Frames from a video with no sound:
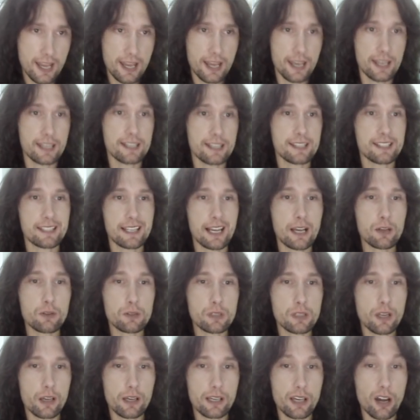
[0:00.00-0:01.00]
It sounds
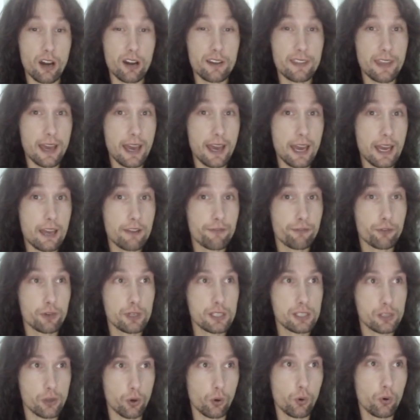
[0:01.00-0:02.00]
like either head
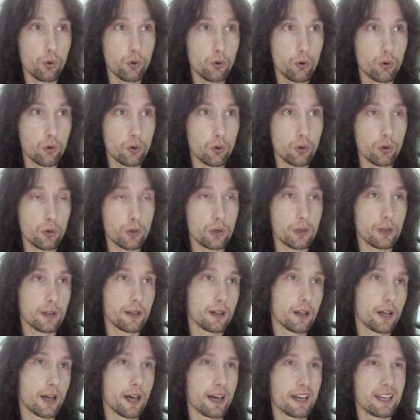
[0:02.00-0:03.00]
voice or
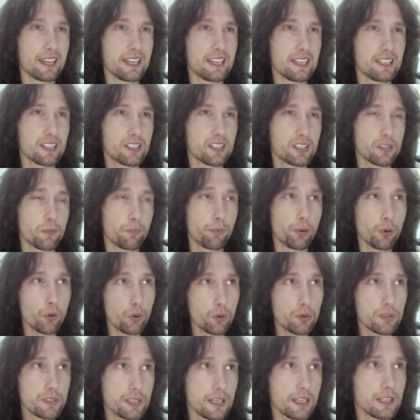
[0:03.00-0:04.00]
a
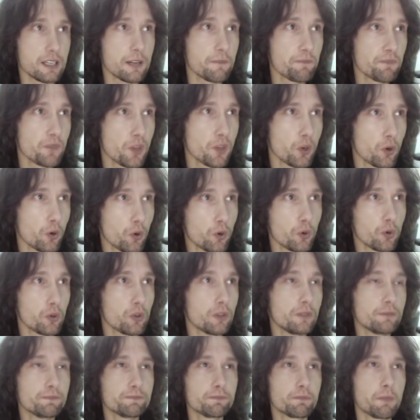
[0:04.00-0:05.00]
supported
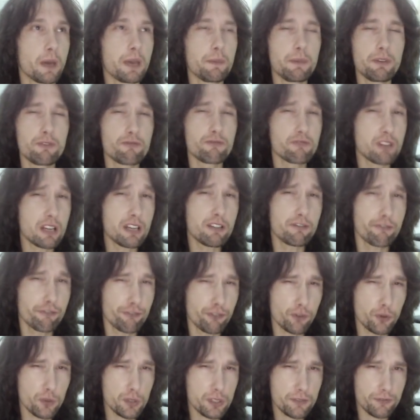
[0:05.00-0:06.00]
or maybe
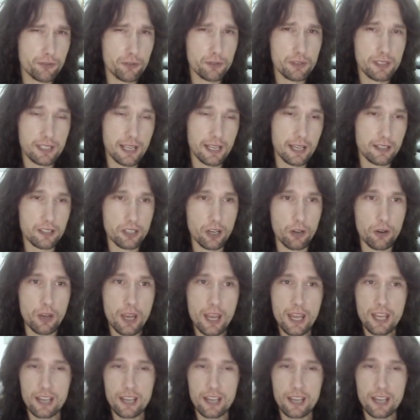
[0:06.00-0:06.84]
reinforced falsetto,